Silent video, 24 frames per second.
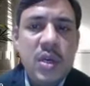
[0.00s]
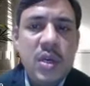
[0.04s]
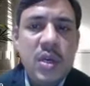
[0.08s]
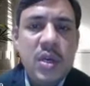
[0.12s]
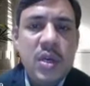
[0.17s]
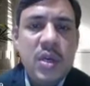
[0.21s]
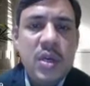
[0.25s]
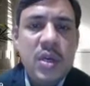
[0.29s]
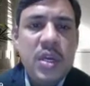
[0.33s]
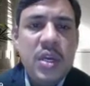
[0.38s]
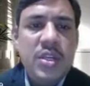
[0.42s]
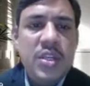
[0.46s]

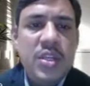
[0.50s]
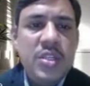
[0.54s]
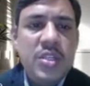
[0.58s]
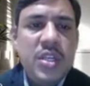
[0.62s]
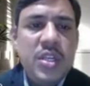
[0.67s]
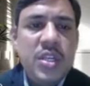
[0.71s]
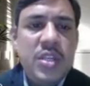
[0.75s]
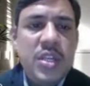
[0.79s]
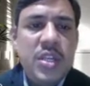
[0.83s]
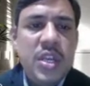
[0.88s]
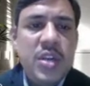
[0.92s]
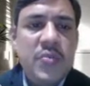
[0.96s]
It is a
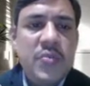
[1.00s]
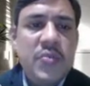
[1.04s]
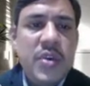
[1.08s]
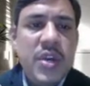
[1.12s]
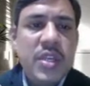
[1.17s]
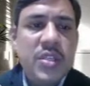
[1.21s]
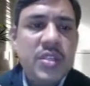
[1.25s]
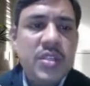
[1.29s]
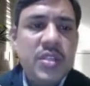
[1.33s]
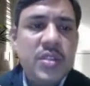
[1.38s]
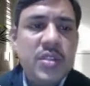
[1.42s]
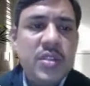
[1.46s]
three
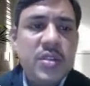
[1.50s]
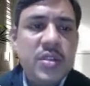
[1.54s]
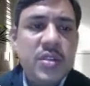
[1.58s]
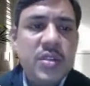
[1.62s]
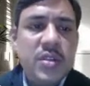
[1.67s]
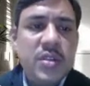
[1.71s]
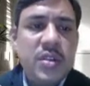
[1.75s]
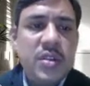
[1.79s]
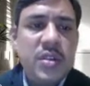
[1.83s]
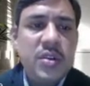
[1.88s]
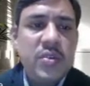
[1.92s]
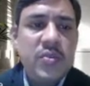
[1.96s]
phase
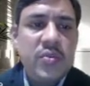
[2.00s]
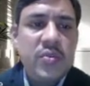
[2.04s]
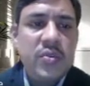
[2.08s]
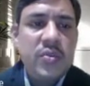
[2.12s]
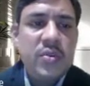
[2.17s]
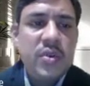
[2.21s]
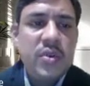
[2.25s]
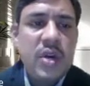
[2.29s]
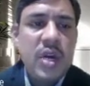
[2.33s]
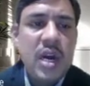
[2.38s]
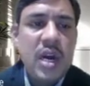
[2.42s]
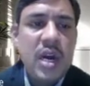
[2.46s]

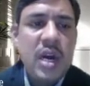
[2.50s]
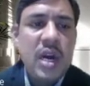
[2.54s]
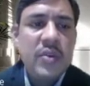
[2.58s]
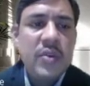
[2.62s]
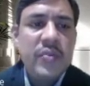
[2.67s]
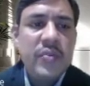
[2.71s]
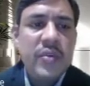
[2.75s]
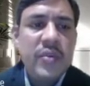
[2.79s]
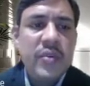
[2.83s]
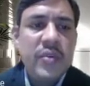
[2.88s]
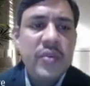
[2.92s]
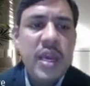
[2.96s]
R,
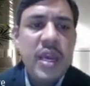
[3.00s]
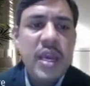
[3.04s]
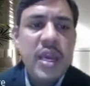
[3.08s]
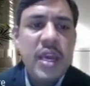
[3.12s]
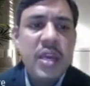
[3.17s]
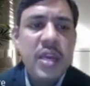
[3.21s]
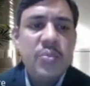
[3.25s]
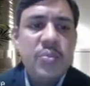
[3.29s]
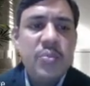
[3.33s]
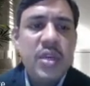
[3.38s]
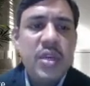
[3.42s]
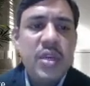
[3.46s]
Y, and
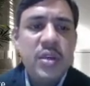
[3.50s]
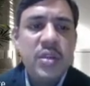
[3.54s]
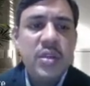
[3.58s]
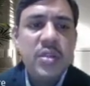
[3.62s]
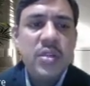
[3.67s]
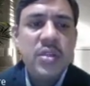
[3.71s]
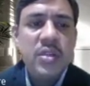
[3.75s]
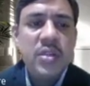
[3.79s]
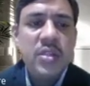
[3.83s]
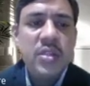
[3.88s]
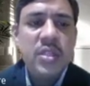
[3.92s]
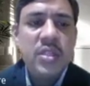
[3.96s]
B.
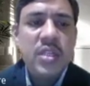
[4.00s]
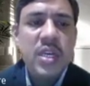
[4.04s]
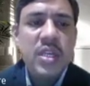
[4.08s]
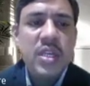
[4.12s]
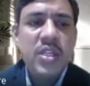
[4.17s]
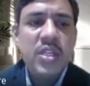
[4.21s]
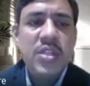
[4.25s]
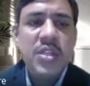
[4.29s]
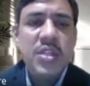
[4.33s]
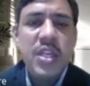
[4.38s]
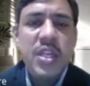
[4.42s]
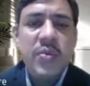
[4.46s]
These are
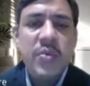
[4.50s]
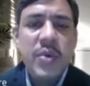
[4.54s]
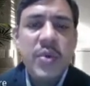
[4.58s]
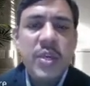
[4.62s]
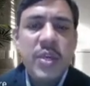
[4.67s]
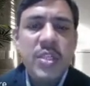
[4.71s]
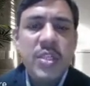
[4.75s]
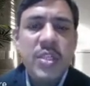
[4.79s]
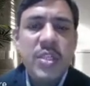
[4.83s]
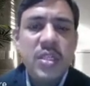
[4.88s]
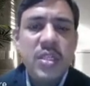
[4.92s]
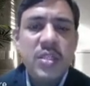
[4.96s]
the three
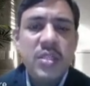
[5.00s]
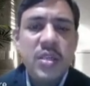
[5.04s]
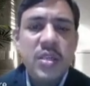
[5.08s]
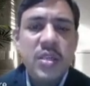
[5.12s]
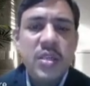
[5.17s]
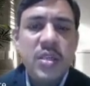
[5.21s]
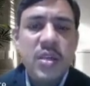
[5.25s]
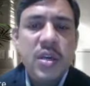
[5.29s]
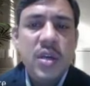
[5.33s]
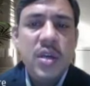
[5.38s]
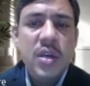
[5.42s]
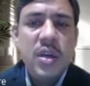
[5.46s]
phases.
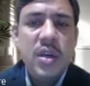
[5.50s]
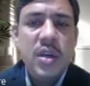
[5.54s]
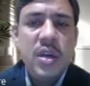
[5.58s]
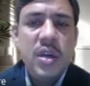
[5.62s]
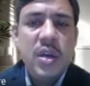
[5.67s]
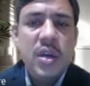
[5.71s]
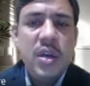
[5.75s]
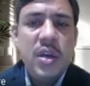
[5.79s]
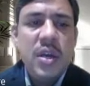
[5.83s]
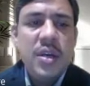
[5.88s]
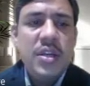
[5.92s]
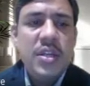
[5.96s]

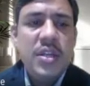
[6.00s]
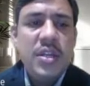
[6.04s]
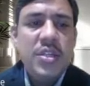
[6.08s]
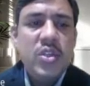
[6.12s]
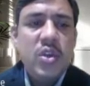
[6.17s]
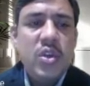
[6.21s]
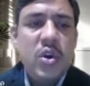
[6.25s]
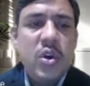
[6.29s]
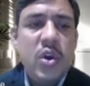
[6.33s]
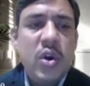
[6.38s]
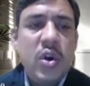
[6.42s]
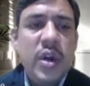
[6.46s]
It is a
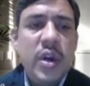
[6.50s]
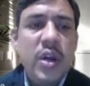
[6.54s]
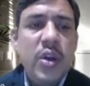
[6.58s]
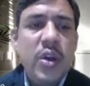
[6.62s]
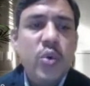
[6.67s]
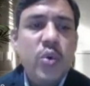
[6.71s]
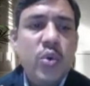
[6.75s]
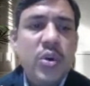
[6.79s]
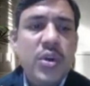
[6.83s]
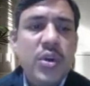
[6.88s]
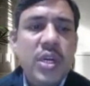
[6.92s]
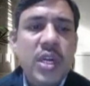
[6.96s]
oil
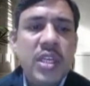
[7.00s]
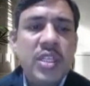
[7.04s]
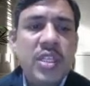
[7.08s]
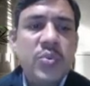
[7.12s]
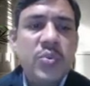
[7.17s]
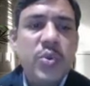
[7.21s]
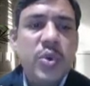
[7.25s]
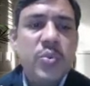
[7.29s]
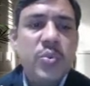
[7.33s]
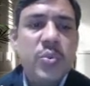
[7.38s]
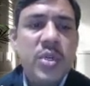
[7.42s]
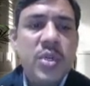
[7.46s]
cooled
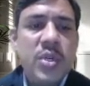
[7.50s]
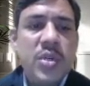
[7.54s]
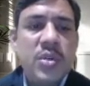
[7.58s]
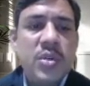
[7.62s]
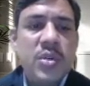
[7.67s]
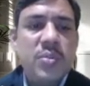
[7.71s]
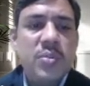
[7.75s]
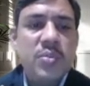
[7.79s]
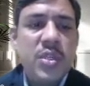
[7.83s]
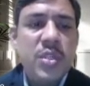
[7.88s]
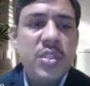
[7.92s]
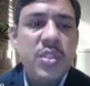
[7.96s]
transformer,
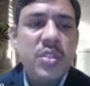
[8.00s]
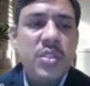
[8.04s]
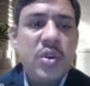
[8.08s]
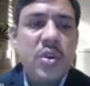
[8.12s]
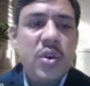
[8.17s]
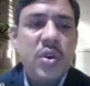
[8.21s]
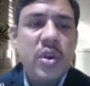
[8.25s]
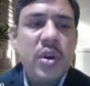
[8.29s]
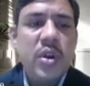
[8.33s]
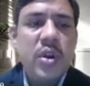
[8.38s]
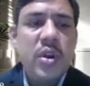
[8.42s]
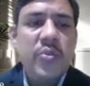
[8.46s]
means
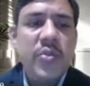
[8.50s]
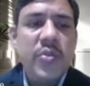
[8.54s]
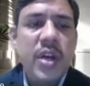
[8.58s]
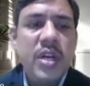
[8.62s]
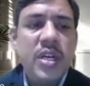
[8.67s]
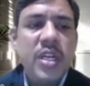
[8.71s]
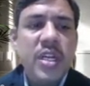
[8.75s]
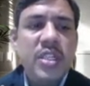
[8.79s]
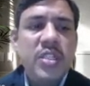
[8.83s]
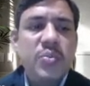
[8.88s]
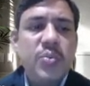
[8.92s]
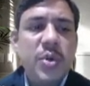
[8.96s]
oil filled
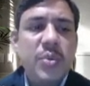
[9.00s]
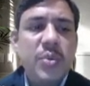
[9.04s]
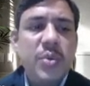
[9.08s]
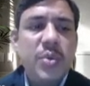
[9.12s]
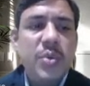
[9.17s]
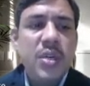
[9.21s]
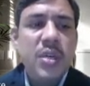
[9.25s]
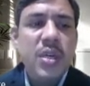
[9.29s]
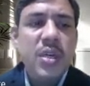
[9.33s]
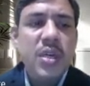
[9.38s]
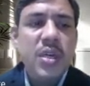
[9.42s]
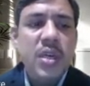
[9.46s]

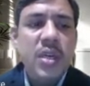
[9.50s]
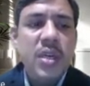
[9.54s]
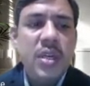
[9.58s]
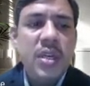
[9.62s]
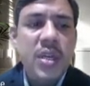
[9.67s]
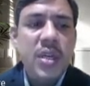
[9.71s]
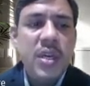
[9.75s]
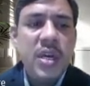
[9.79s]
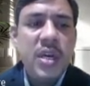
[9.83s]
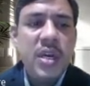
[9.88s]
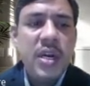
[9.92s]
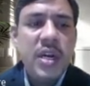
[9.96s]
transformer.
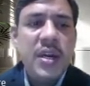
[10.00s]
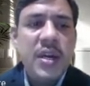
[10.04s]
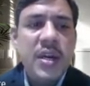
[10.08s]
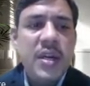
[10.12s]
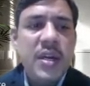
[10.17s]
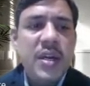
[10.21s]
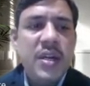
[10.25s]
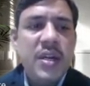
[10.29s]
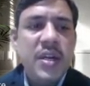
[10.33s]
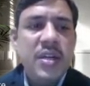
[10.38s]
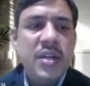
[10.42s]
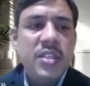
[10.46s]
Here
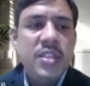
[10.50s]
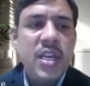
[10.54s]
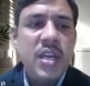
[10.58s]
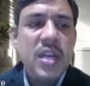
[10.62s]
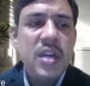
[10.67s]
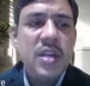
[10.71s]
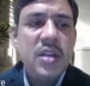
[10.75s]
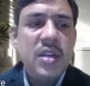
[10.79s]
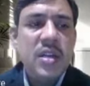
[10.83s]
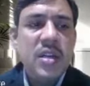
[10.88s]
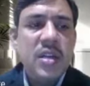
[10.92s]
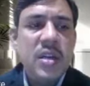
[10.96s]
radiators are
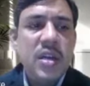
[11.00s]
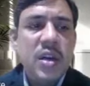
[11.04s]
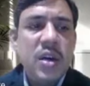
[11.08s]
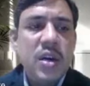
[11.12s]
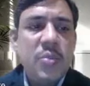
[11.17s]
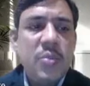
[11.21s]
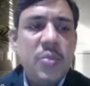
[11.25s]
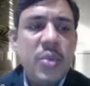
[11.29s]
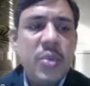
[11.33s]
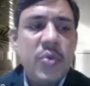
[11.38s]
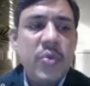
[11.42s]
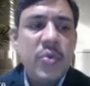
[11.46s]

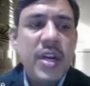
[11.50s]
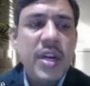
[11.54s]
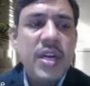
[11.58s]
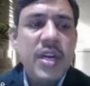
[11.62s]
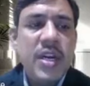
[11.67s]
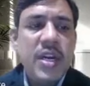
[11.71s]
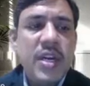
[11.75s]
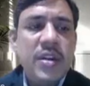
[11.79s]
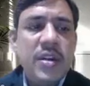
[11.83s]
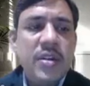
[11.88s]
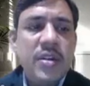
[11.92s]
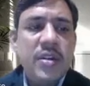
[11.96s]

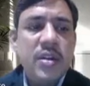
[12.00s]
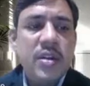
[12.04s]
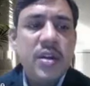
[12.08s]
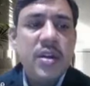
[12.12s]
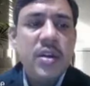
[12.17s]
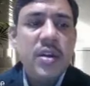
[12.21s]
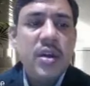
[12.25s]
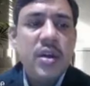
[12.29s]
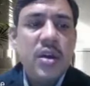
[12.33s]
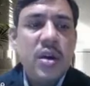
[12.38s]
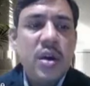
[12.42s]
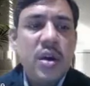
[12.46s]
provided.
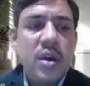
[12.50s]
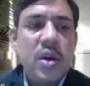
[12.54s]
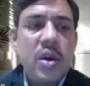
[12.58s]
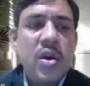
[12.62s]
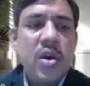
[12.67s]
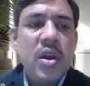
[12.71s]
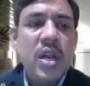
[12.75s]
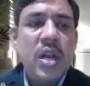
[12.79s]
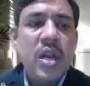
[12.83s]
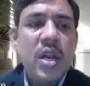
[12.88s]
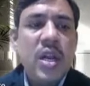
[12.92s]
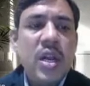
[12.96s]

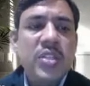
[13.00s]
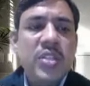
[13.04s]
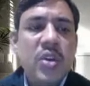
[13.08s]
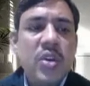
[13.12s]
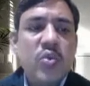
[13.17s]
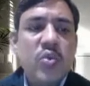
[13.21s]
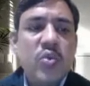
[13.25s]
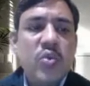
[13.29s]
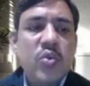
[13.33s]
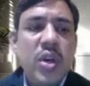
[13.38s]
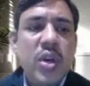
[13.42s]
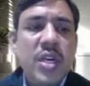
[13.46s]
Oil is
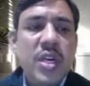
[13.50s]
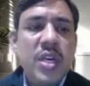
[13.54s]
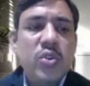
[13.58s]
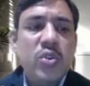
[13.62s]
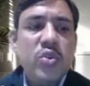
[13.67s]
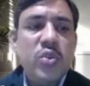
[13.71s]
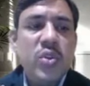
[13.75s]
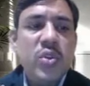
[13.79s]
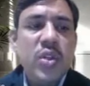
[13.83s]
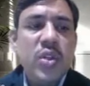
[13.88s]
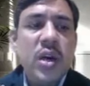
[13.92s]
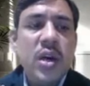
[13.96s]
circulated through
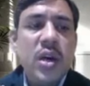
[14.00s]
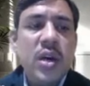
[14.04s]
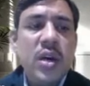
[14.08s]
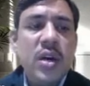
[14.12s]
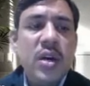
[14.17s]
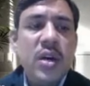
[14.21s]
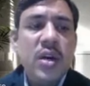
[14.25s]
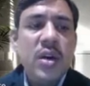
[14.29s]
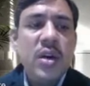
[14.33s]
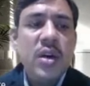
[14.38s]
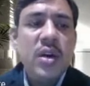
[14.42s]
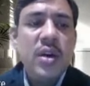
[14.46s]
the
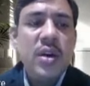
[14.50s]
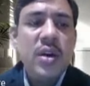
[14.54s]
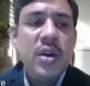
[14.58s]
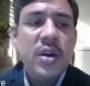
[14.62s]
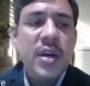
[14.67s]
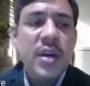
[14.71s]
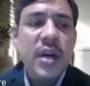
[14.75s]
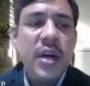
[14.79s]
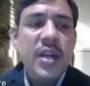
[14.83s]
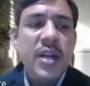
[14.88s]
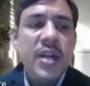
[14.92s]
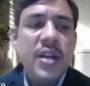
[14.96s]

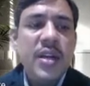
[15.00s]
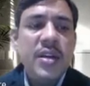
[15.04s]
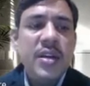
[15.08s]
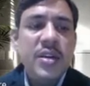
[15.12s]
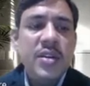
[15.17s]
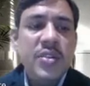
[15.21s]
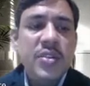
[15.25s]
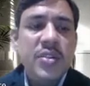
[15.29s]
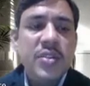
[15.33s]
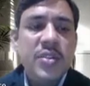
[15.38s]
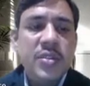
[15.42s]
radiators.